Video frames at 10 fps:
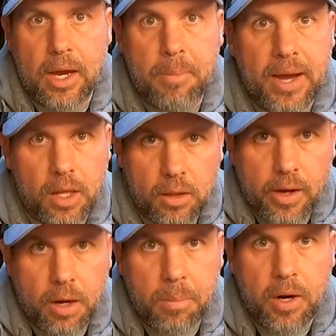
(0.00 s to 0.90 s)
I buy a
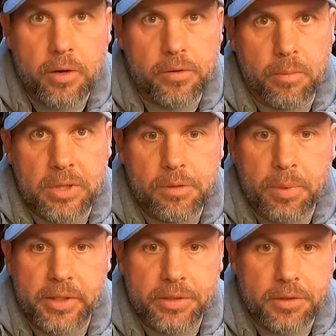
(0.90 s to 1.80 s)
lot of parts from these
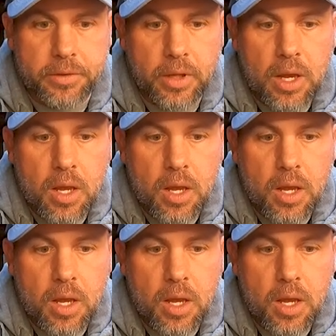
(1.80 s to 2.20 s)
places,